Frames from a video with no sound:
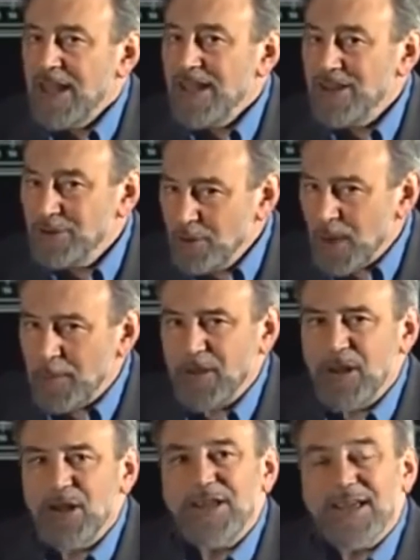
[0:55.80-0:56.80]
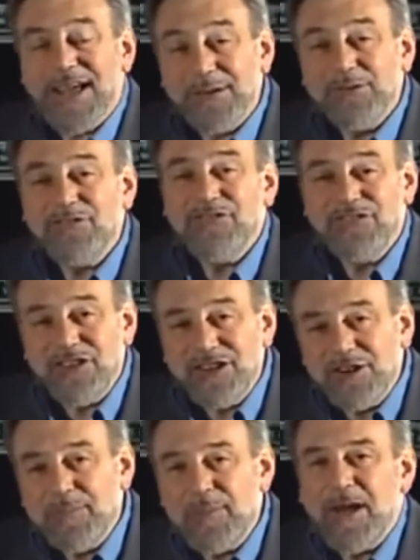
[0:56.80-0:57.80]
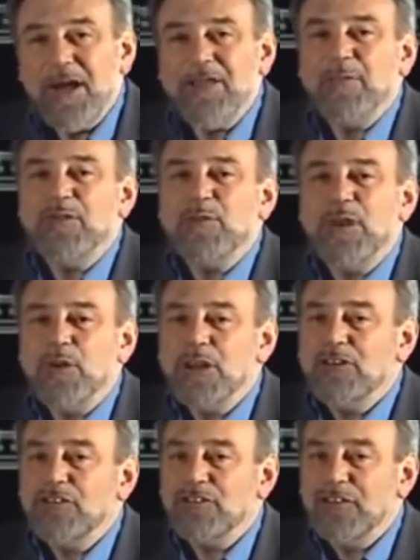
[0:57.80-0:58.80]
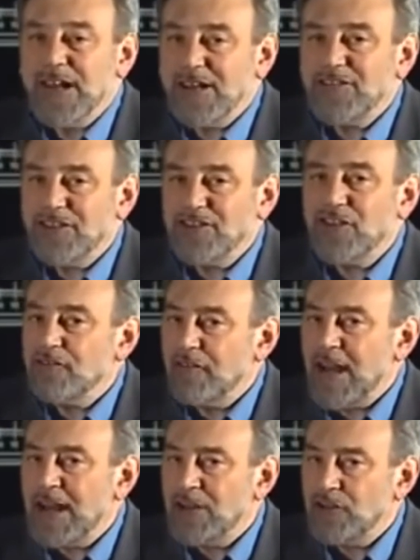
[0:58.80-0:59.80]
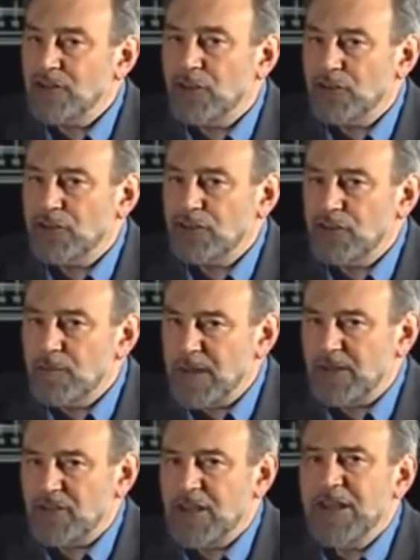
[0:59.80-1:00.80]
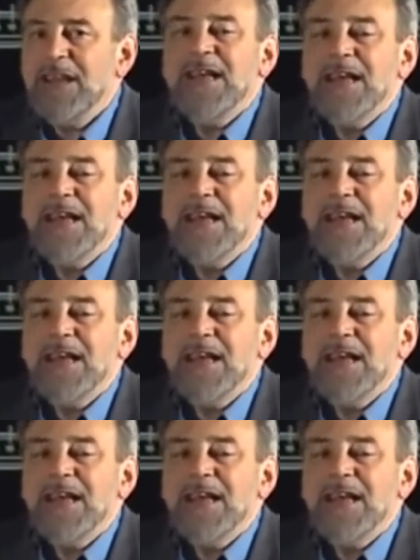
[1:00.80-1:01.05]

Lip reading: He grew up learning how to steer a path between religious fanatics and the violent Scottish nobility,